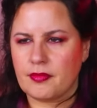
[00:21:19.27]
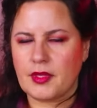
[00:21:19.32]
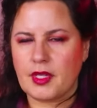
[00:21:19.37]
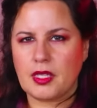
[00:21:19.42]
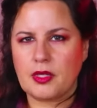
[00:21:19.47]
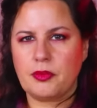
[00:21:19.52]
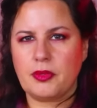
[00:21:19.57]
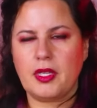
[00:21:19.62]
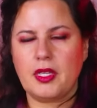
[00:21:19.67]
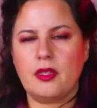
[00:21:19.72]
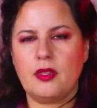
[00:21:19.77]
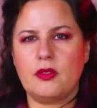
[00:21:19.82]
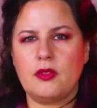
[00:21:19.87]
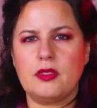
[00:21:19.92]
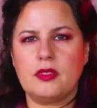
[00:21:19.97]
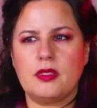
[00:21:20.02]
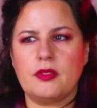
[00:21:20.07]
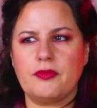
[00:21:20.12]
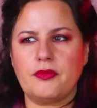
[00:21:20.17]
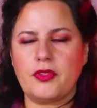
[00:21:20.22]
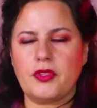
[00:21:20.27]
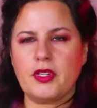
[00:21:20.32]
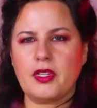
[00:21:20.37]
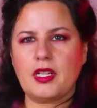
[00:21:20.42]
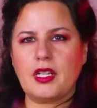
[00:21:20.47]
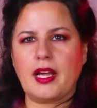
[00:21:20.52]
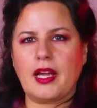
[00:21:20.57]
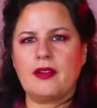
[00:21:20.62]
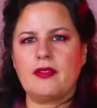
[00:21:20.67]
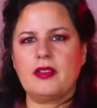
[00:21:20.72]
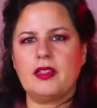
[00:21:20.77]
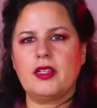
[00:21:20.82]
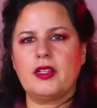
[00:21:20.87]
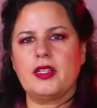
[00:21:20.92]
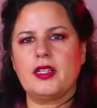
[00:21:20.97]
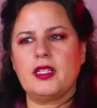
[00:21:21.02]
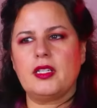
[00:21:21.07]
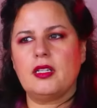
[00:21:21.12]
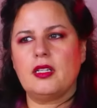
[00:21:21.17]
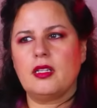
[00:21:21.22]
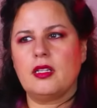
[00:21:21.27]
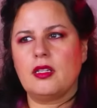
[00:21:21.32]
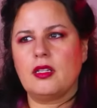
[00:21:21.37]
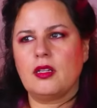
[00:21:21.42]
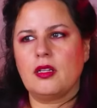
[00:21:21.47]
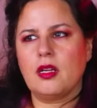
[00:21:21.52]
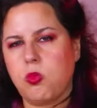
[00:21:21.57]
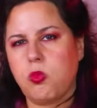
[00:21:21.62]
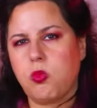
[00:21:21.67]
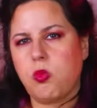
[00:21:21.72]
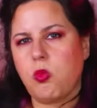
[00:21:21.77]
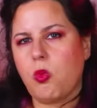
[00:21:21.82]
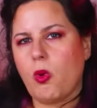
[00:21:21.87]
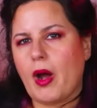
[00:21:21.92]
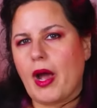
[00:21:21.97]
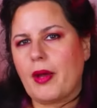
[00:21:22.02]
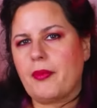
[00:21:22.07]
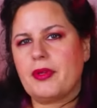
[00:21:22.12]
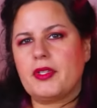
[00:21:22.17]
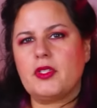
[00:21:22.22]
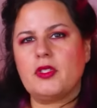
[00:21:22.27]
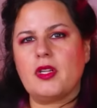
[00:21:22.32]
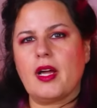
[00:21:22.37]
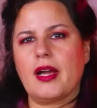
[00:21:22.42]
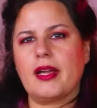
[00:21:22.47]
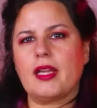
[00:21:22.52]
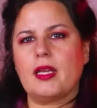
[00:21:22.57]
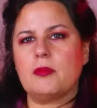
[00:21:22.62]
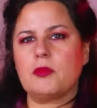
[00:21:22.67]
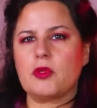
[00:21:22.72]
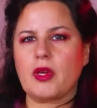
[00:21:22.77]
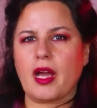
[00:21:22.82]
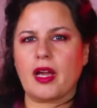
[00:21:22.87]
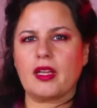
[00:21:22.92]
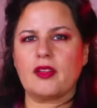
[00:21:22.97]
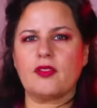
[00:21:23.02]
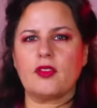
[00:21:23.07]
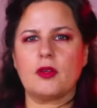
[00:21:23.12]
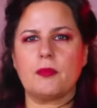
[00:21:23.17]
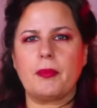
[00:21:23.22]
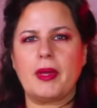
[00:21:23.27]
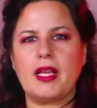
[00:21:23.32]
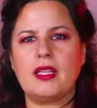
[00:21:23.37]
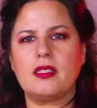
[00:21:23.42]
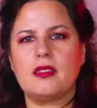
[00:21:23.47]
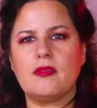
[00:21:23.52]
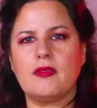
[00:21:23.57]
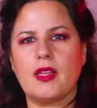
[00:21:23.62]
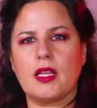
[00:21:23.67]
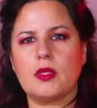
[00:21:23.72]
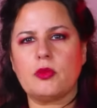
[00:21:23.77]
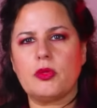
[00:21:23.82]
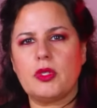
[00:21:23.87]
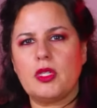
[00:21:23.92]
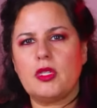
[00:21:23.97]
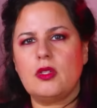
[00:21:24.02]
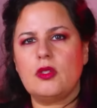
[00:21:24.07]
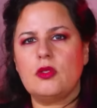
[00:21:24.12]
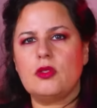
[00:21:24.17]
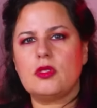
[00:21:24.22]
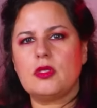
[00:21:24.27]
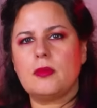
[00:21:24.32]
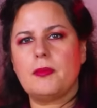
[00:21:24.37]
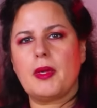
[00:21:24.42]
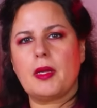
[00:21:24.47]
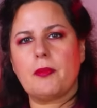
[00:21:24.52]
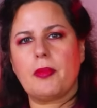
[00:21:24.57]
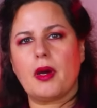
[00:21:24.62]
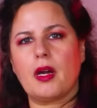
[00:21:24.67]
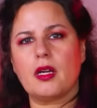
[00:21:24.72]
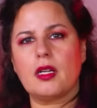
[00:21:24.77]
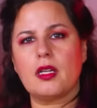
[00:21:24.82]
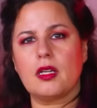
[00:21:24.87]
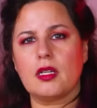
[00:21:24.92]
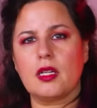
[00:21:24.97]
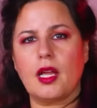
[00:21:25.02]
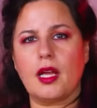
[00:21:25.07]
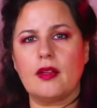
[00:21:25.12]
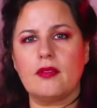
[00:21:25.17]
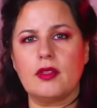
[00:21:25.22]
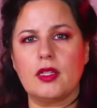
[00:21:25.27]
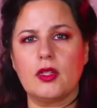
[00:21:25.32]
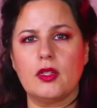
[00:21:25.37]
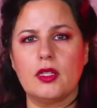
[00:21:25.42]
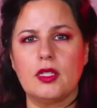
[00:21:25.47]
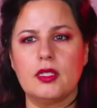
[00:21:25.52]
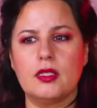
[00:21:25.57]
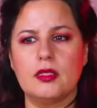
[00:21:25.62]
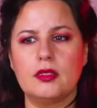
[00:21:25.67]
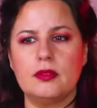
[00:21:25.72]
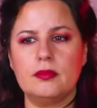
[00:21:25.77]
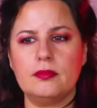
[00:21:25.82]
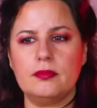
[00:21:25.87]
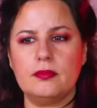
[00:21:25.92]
That's what you used for your livelihood. Why would you not keep track of your base if that's what you use to make part of your livelihood?